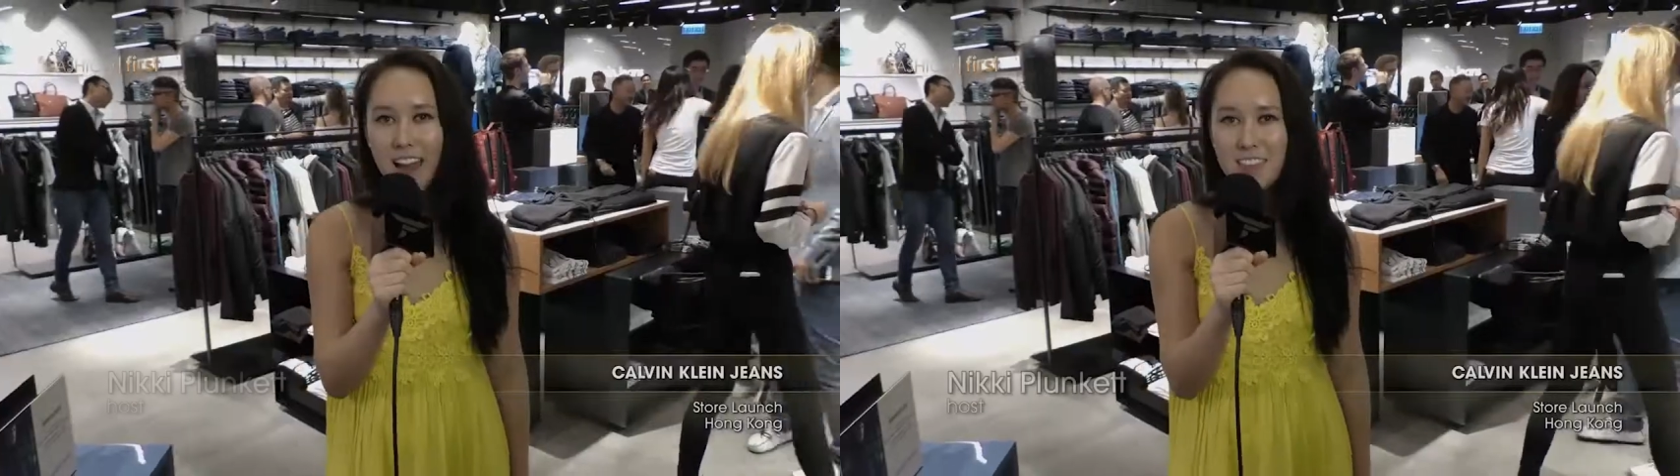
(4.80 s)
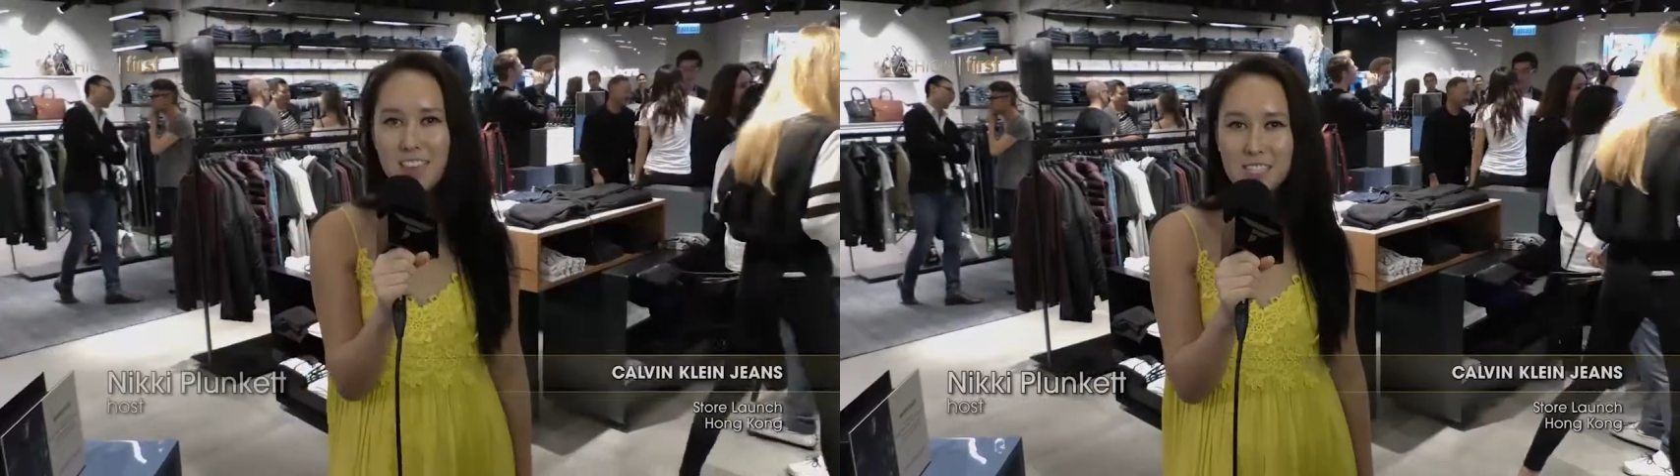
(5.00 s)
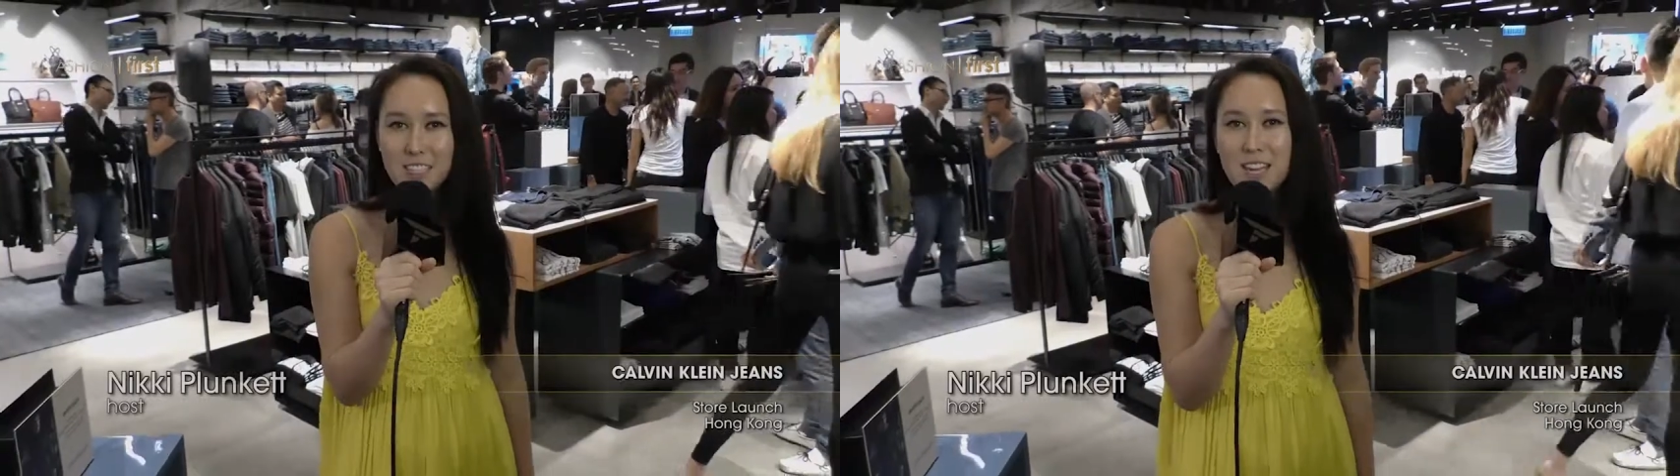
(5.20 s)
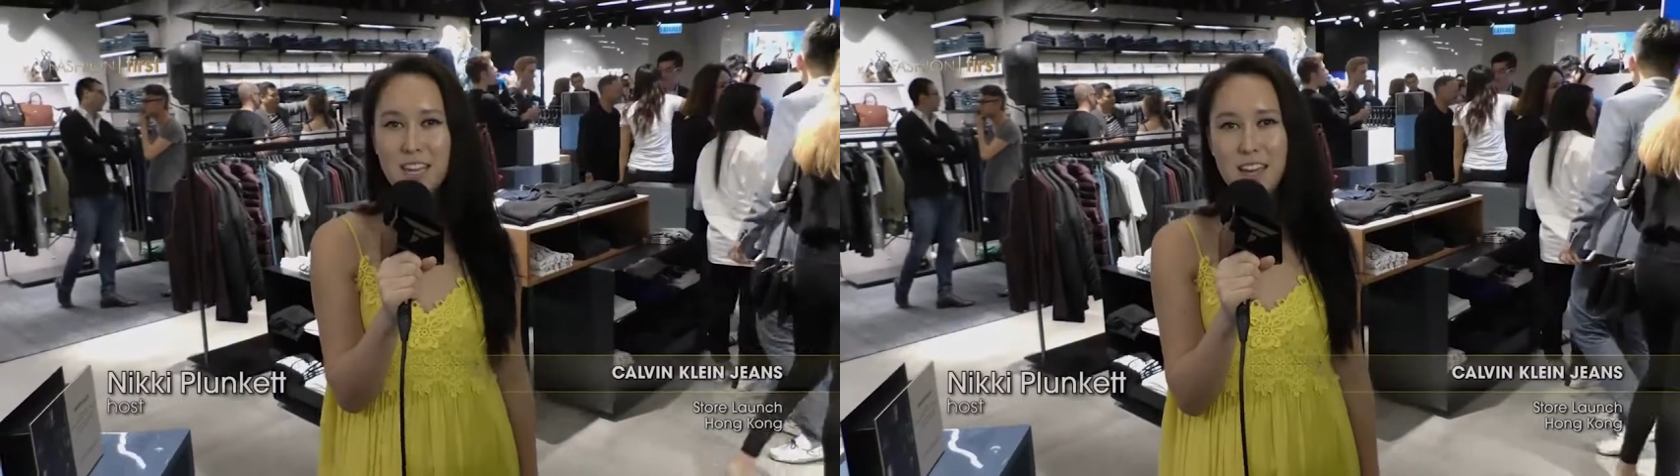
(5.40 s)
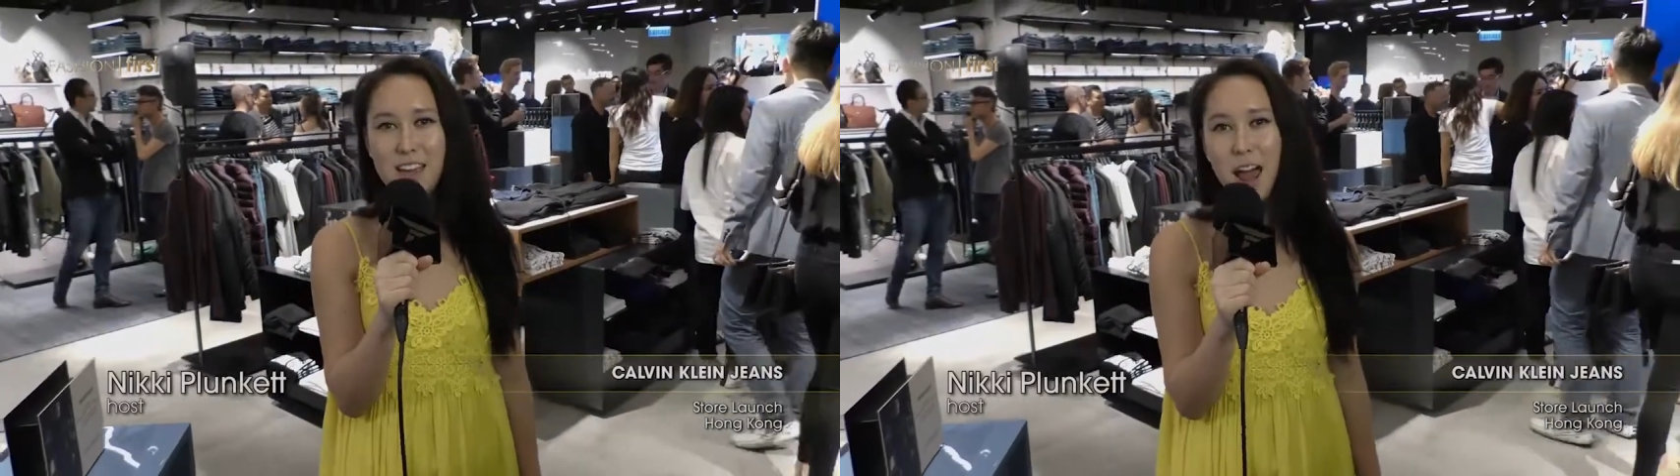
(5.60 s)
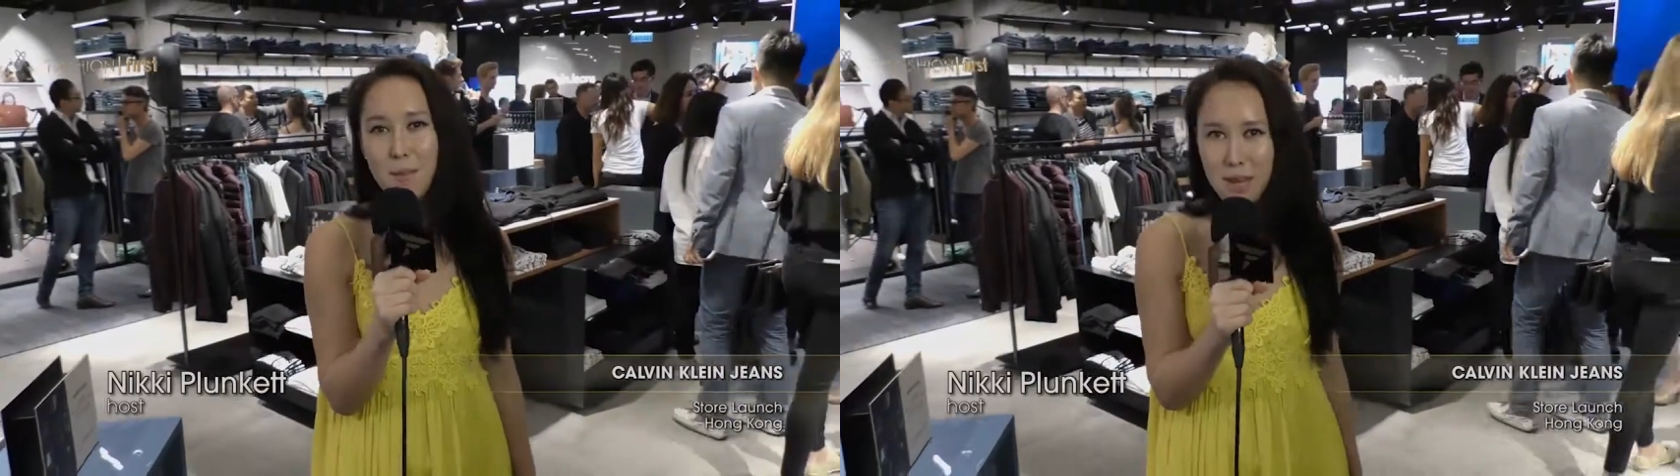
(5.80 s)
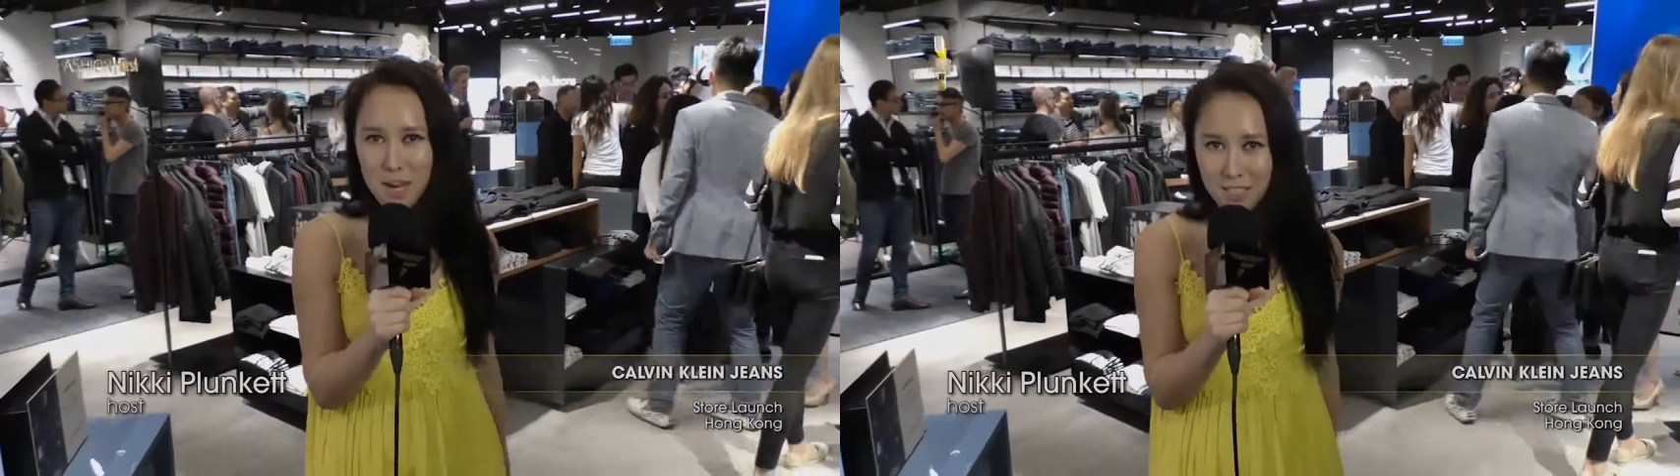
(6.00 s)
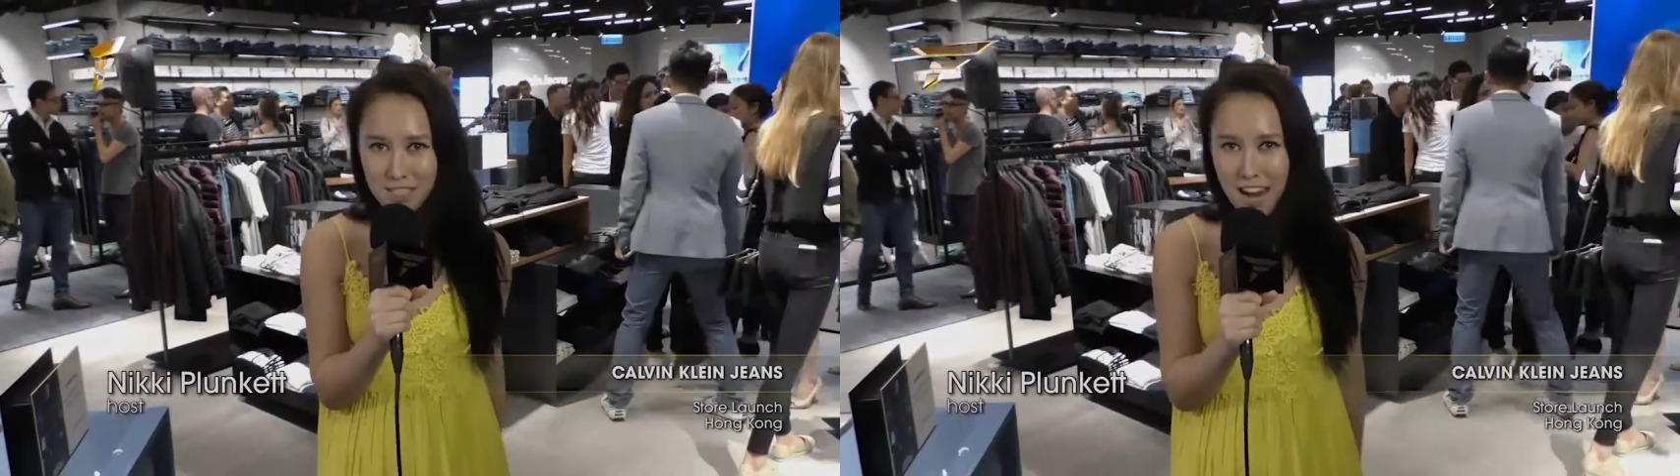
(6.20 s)
Hi, this is Nikki, and I'm
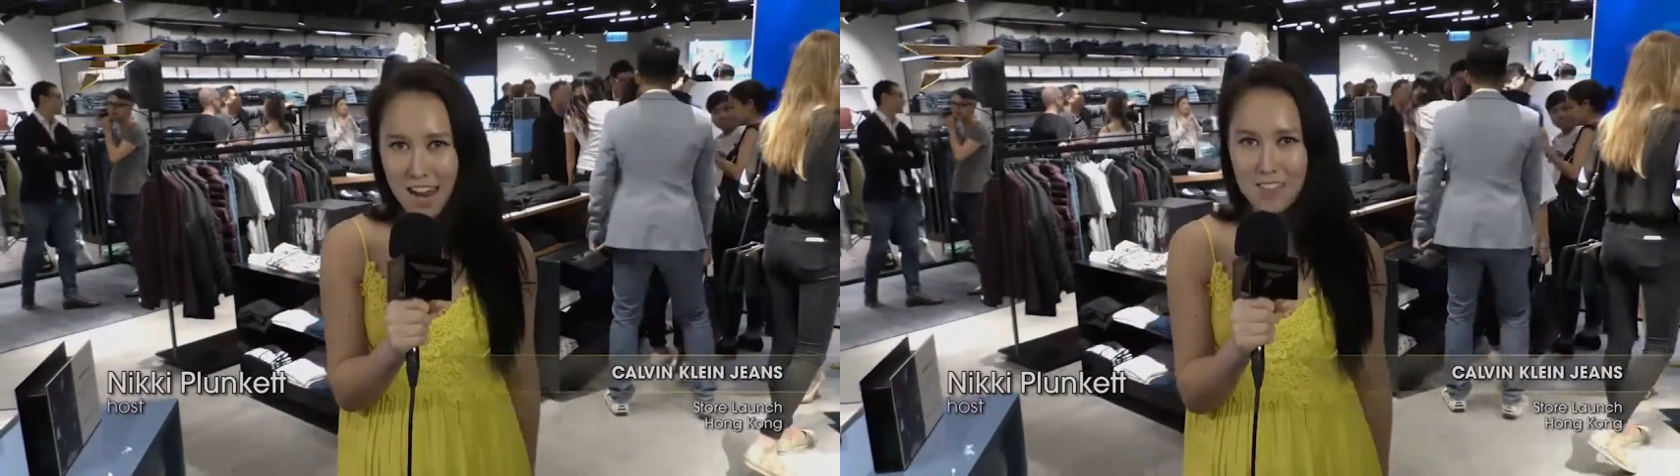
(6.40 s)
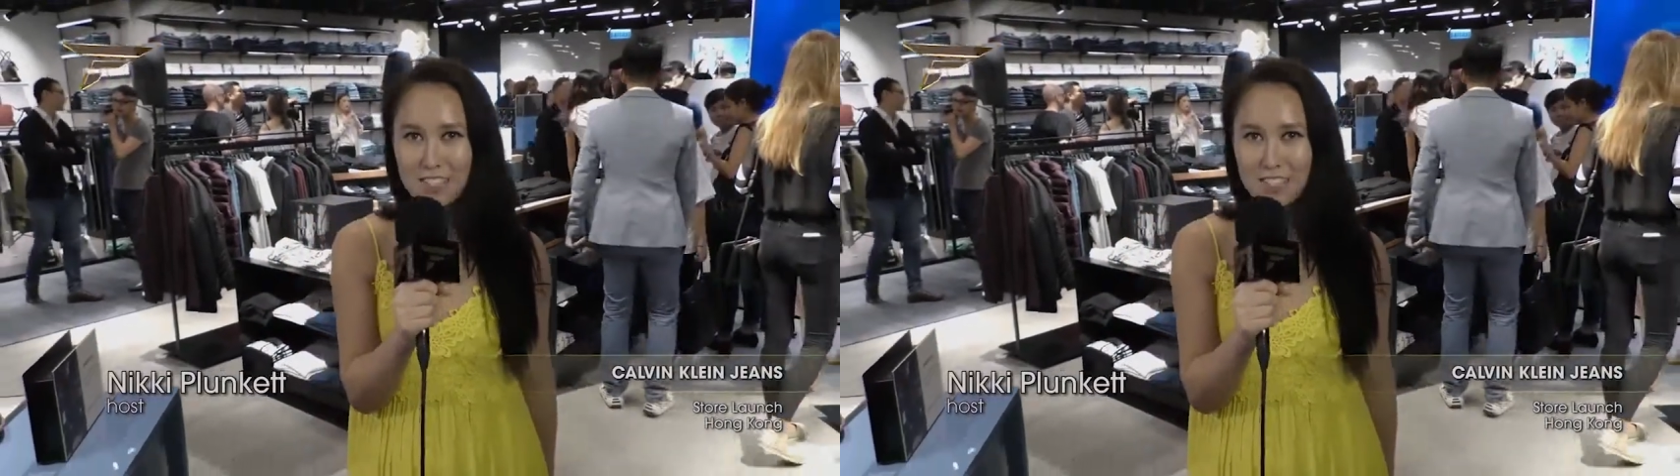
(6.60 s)
here today